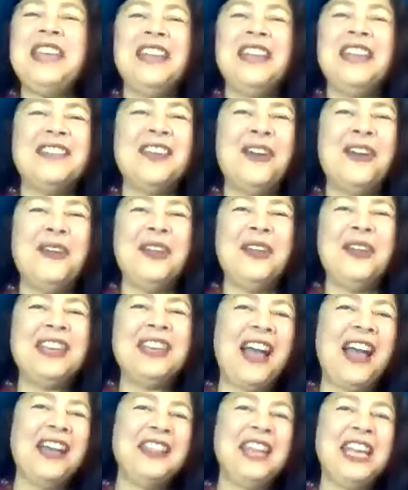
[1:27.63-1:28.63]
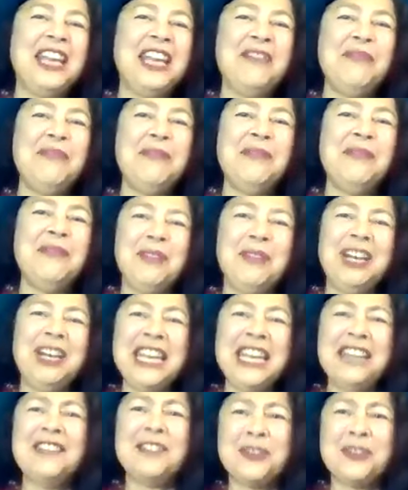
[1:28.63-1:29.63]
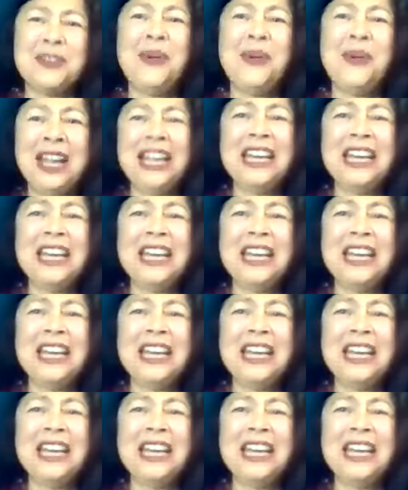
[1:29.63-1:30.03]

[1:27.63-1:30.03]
So I think it leads quite